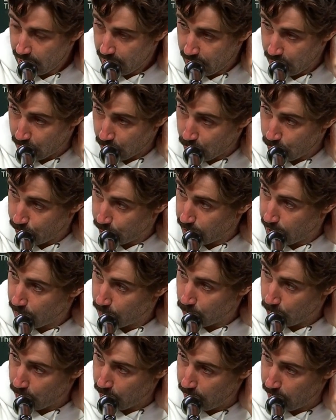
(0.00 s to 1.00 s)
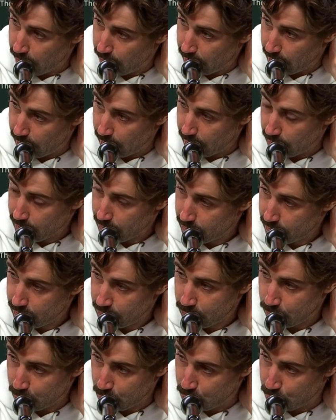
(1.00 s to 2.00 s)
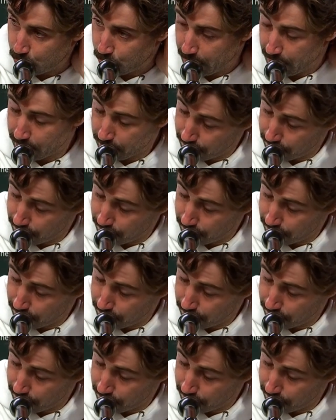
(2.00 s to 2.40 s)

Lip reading: overcome with joy.